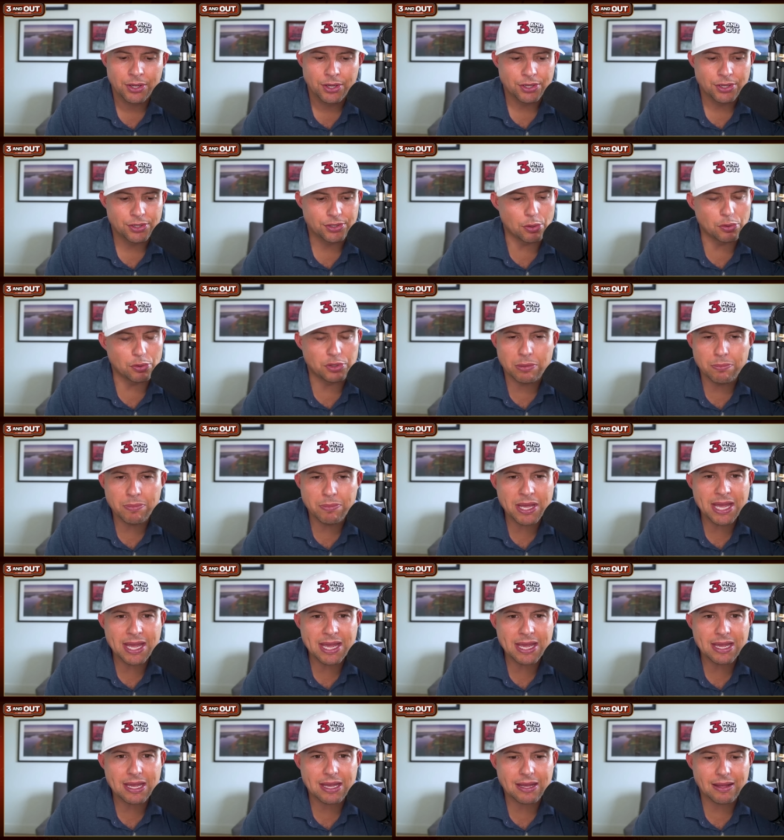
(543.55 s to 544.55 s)
So to
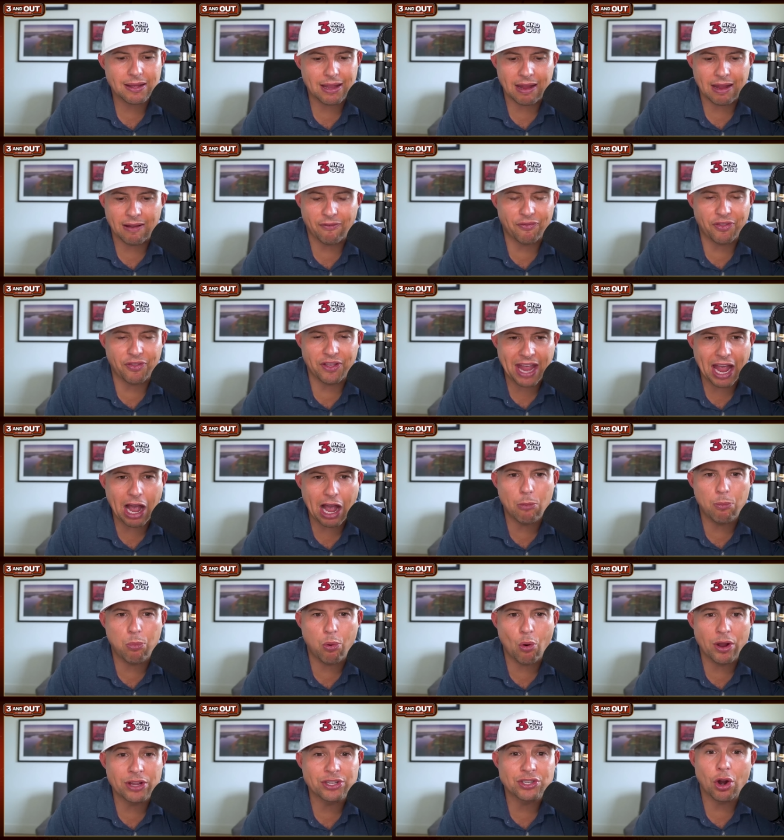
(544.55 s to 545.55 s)
me, if the
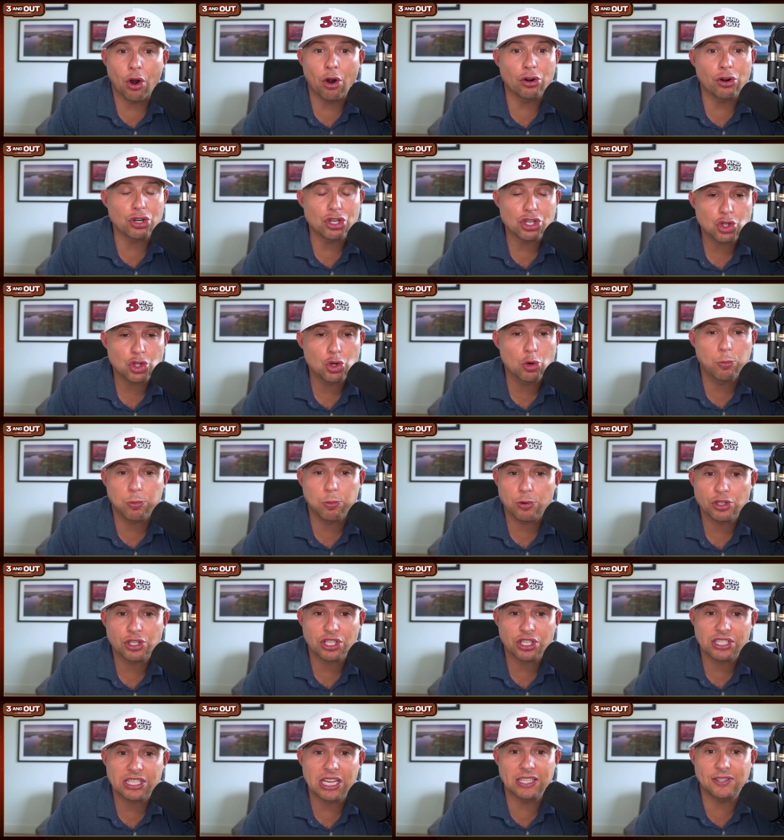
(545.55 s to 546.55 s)
Cowboys aren't super
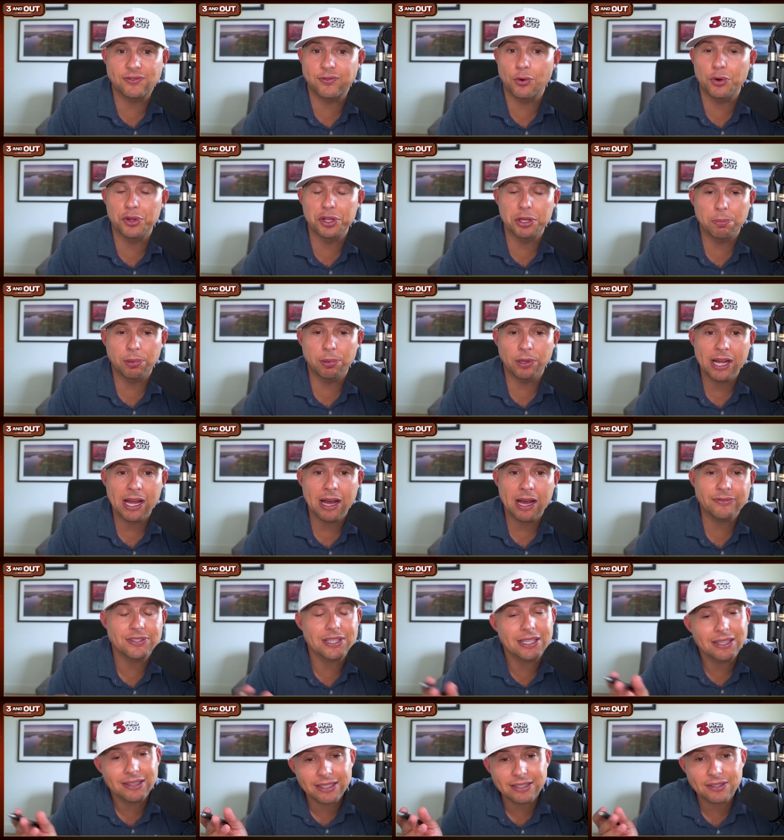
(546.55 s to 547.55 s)
successful in the playoffs,
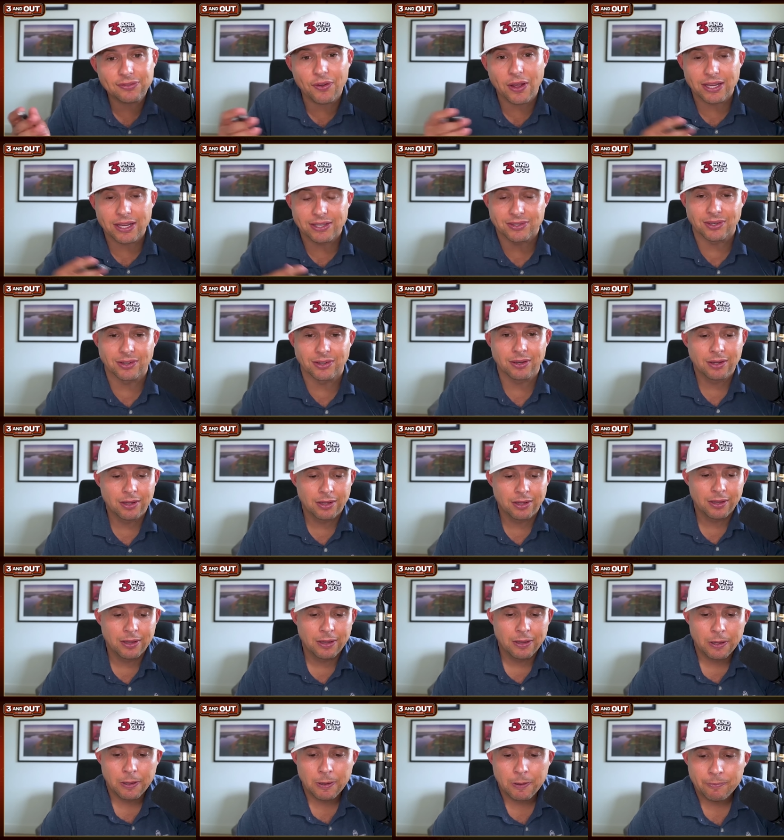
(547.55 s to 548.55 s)
and let's face it,
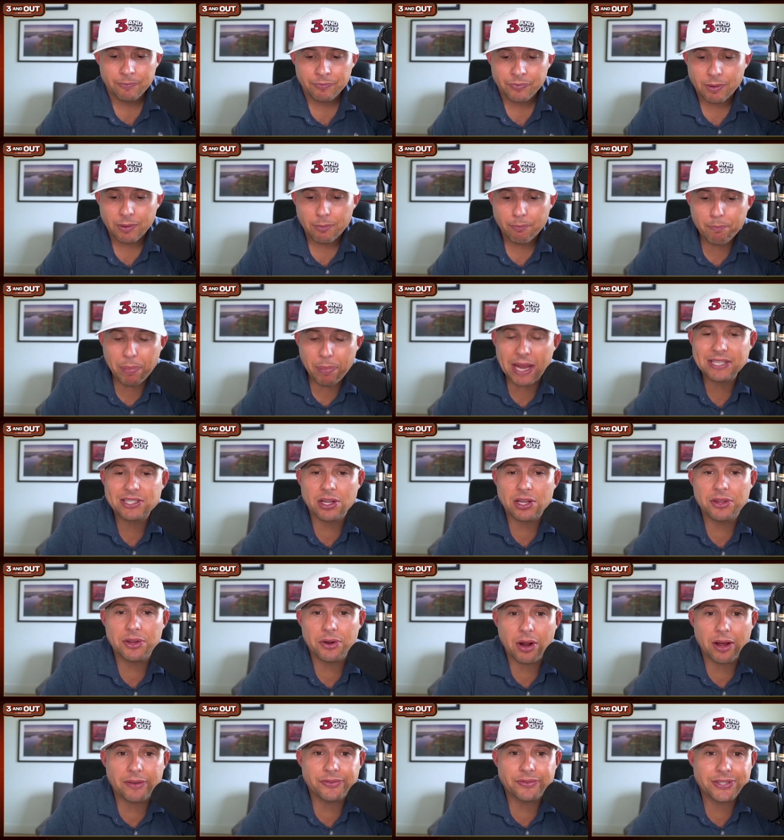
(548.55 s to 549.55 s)
based on
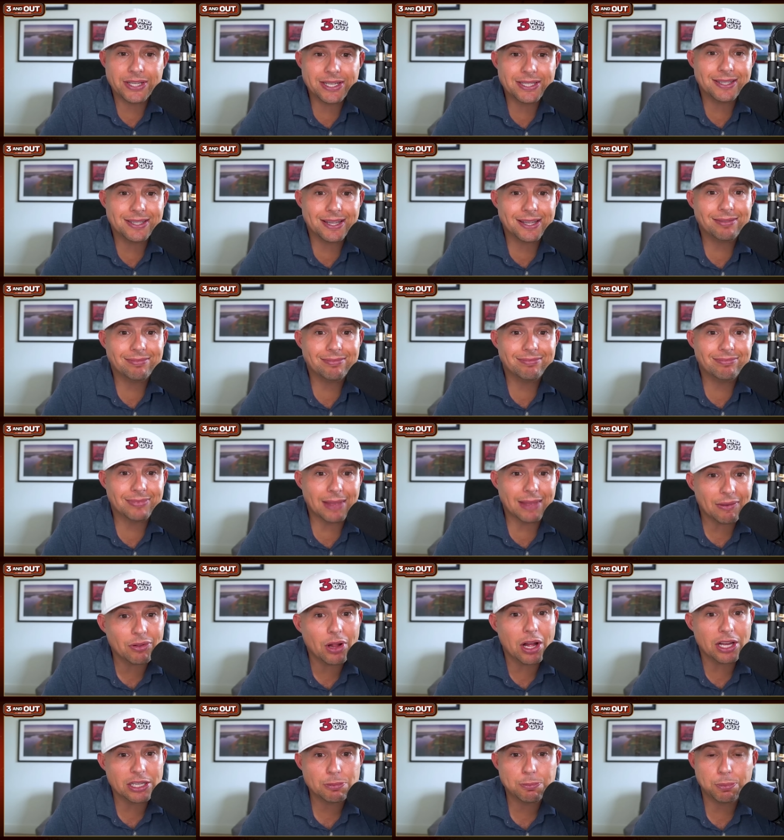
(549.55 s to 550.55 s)
their offseason, like They've
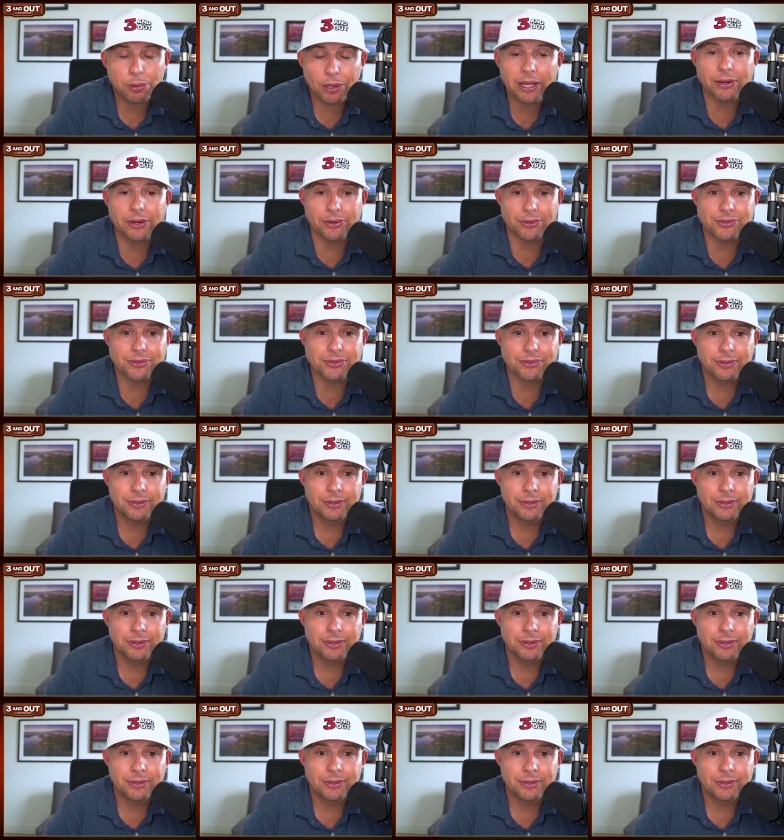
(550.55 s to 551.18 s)
lost players